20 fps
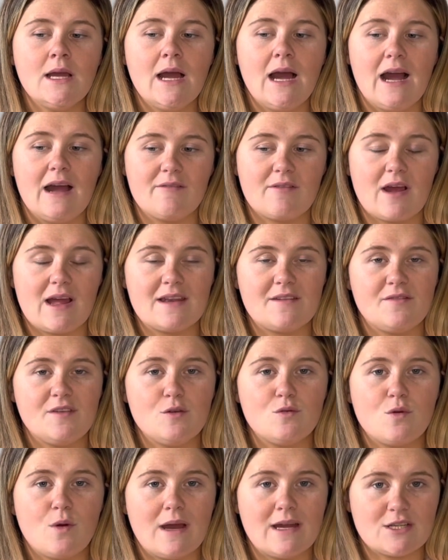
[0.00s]
had a few
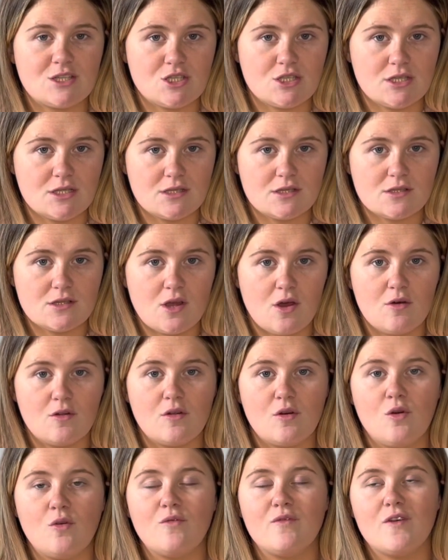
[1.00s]
questions
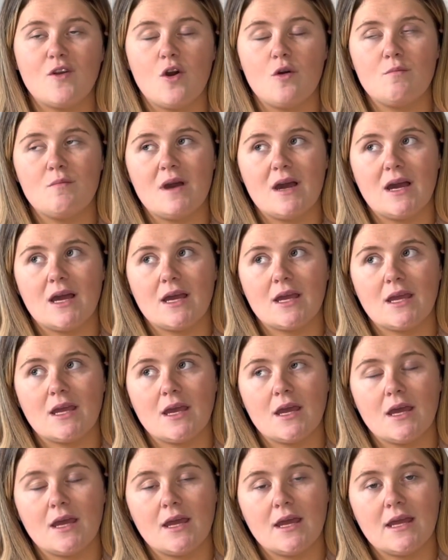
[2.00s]
over on
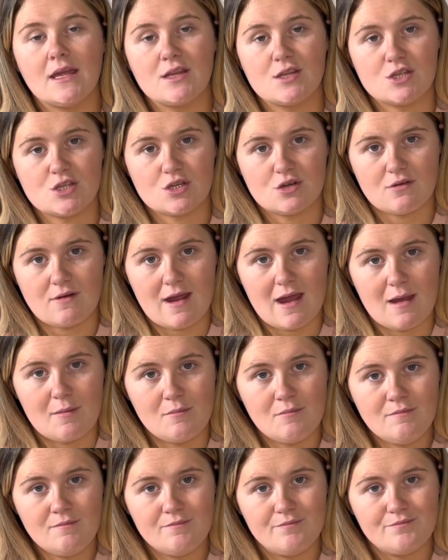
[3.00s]
my
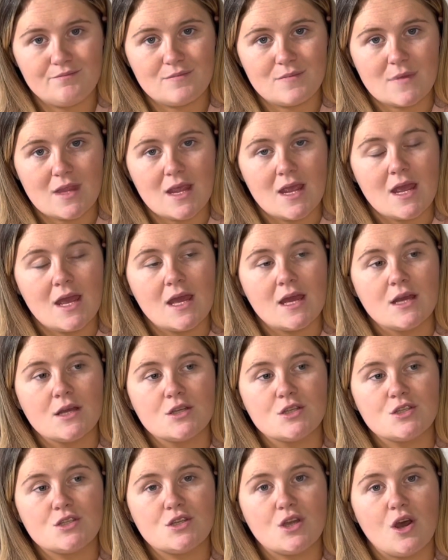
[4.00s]
Instagram.
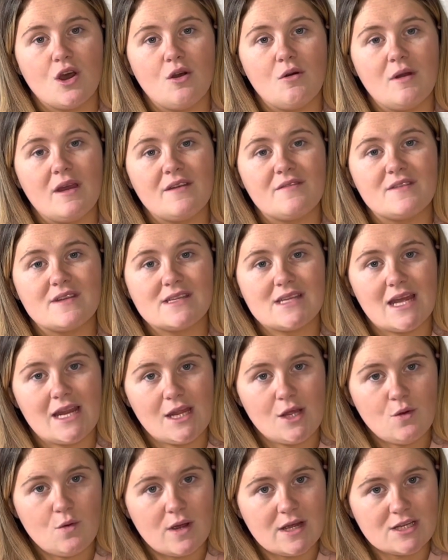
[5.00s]
So if there's any
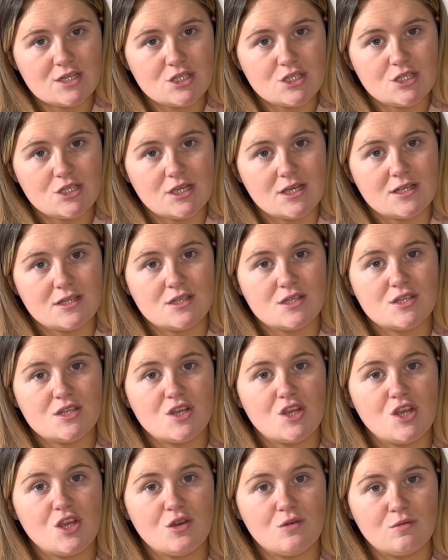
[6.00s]
questions that
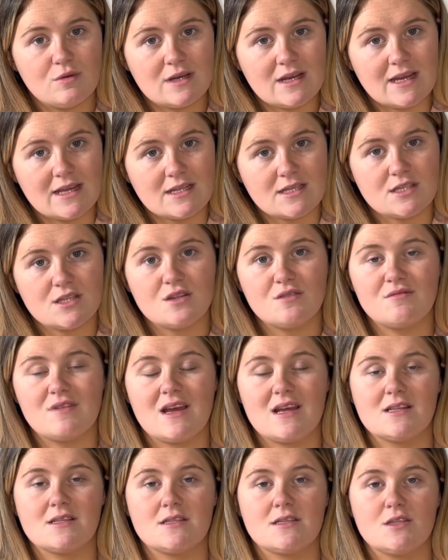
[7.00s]
you would like to know the
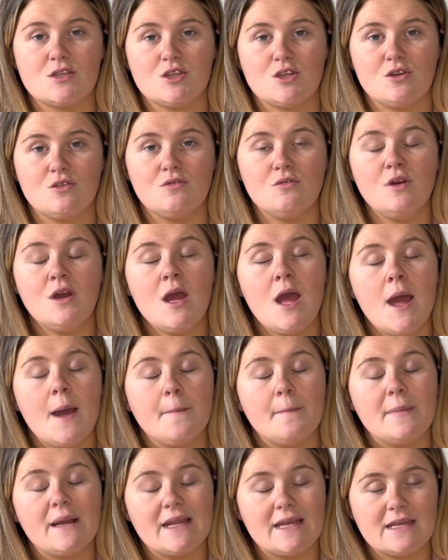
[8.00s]
answer to,
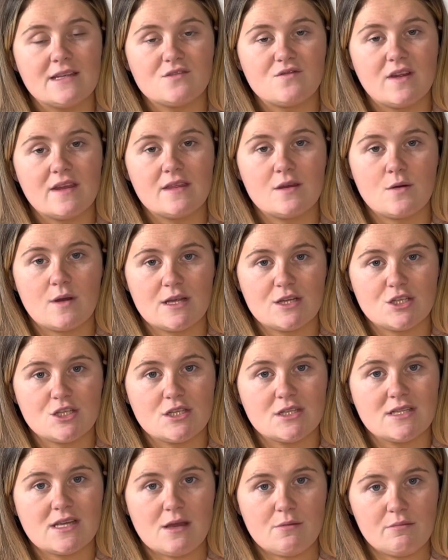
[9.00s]
please write the question
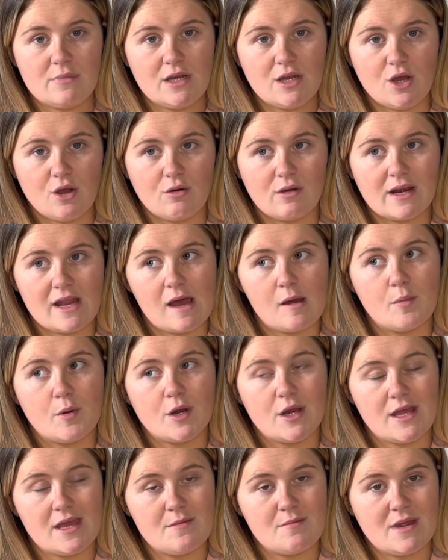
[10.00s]
down below and I'll put
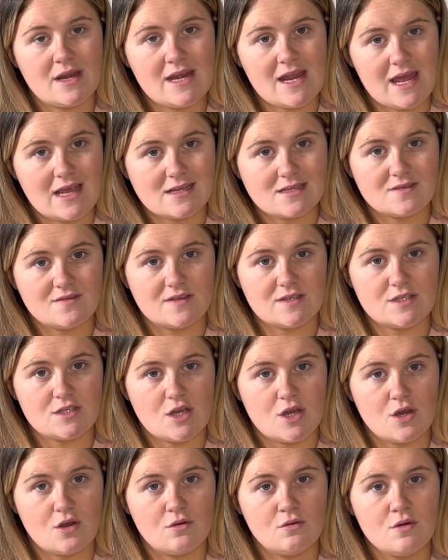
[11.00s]
it in my next
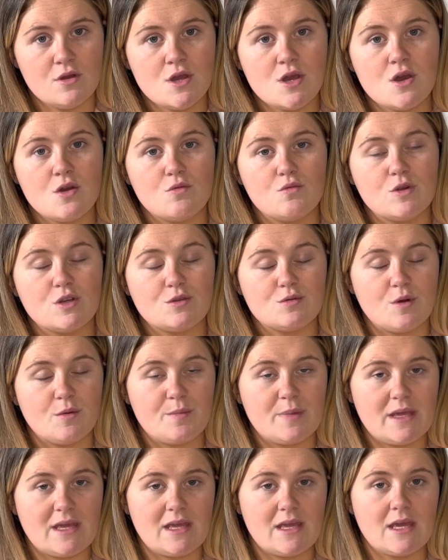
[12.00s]
video, which will
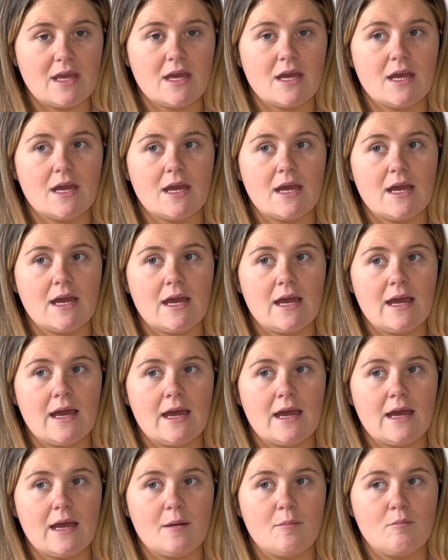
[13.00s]
be
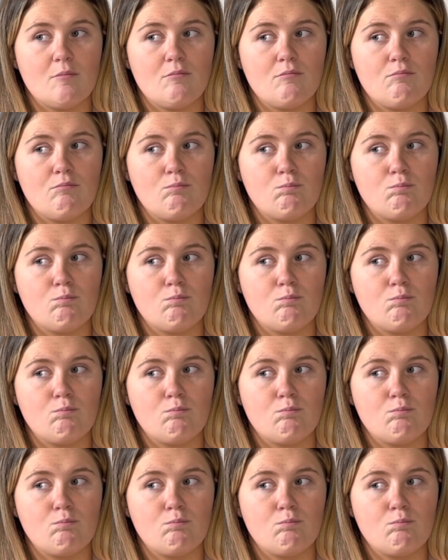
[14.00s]
on